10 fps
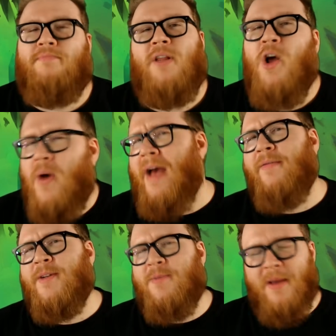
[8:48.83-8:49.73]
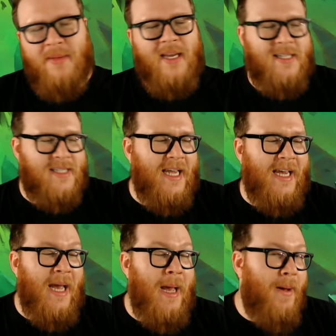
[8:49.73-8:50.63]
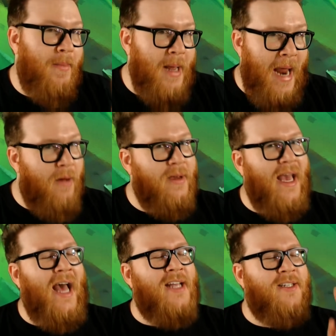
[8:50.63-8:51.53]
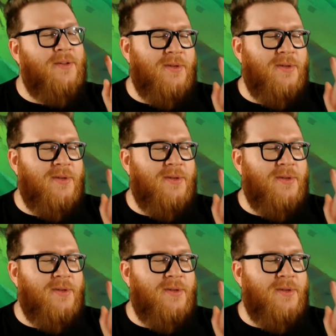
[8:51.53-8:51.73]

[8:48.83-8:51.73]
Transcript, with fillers: below average maybe I'd say. But Outcast,